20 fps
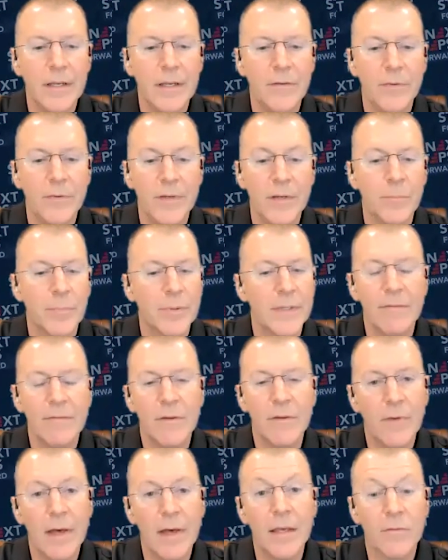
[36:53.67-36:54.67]
if you didn't believe in
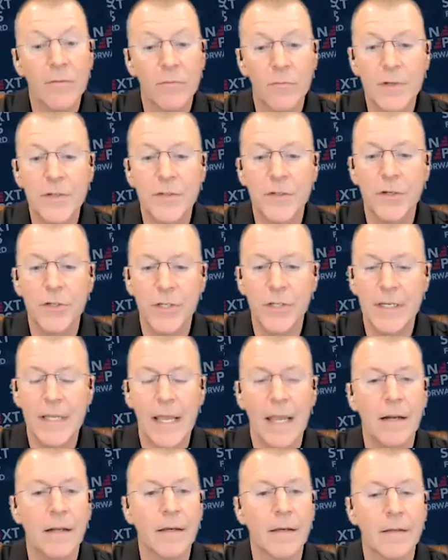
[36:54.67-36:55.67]
the value of research and
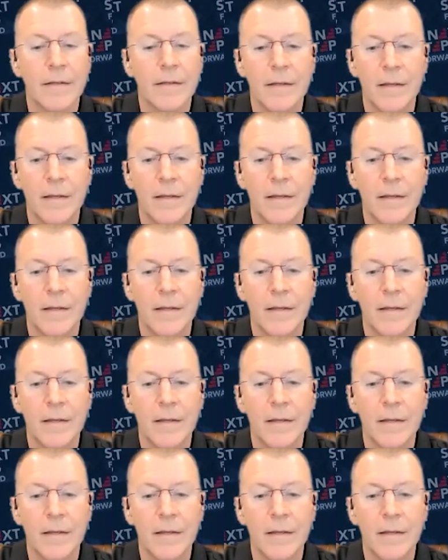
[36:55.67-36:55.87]
data.